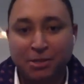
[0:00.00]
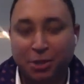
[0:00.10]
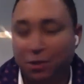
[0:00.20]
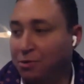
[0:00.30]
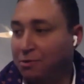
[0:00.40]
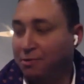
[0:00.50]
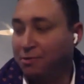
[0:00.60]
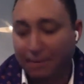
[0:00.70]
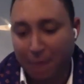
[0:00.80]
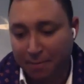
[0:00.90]
So
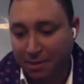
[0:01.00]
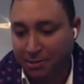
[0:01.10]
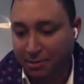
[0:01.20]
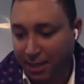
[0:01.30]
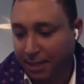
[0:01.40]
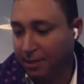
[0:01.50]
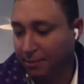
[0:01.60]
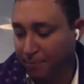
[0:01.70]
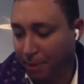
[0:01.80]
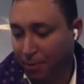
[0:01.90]
they might be selling
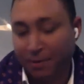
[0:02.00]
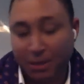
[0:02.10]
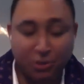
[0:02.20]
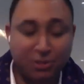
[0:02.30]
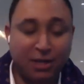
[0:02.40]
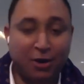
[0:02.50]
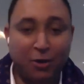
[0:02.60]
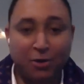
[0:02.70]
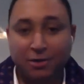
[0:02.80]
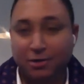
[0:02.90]
a property which they
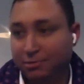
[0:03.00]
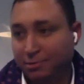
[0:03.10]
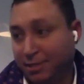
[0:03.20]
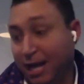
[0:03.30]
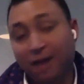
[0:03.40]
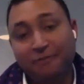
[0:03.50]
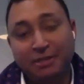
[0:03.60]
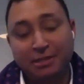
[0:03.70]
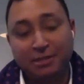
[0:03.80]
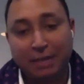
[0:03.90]
own in the
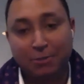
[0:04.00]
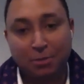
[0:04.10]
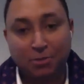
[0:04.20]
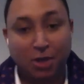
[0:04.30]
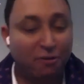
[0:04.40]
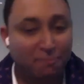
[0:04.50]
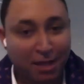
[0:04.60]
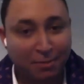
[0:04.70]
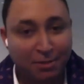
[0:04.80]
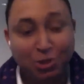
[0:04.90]
southeastern suburbs of
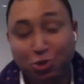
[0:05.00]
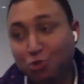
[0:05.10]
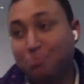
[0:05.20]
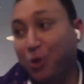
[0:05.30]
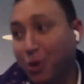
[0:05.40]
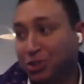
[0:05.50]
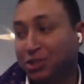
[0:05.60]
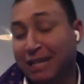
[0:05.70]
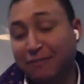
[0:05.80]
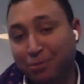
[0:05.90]
Melbourne to purchase
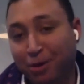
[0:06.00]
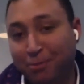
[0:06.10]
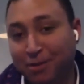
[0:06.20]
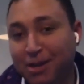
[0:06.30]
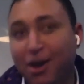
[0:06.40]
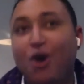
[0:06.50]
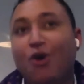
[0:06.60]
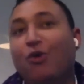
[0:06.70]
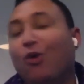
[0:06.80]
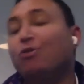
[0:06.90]
another property
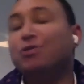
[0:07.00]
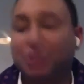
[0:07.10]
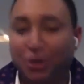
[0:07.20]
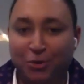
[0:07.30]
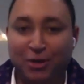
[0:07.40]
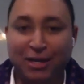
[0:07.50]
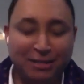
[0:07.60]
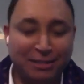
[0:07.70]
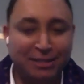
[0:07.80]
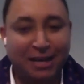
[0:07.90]
also in
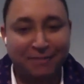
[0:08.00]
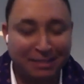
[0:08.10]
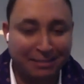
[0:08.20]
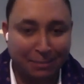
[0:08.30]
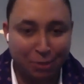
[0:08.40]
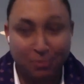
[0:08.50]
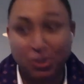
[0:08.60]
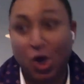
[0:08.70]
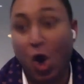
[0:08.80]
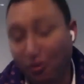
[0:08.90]
the southeastern suburbs
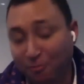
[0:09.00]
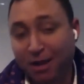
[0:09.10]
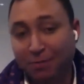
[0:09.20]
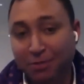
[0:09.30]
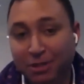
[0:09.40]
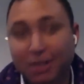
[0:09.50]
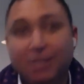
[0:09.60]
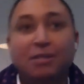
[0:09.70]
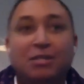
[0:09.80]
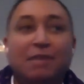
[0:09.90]
of Melbourne.
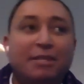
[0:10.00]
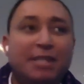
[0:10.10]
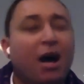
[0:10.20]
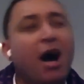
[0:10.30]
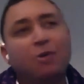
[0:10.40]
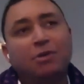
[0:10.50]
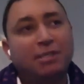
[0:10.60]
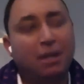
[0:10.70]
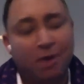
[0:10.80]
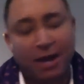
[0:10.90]
So they'll say, I don't want to
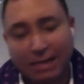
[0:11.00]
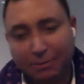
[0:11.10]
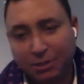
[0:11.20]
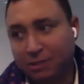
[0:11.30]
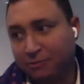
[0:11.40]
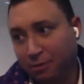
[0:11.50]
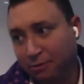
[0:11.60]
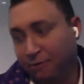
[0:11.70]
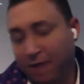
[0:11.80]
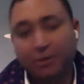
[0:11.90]
sell my house because the,
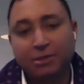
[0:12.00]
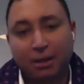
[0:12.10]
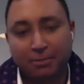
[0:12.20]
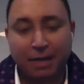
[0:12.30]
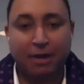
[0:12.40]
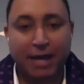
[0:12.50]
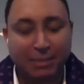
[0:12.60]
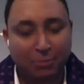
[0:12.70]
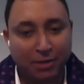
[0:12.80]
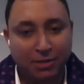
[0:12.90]
the value's come down by X,
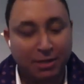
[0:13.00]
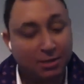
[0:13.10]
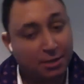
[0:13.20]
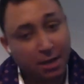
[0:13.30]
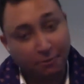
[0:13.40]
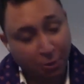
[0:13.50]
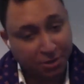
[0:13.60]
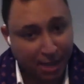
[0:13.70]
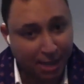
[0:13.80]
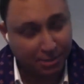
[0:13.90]
Y, Z. I say, yeah, of course
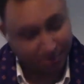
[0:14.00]
it has.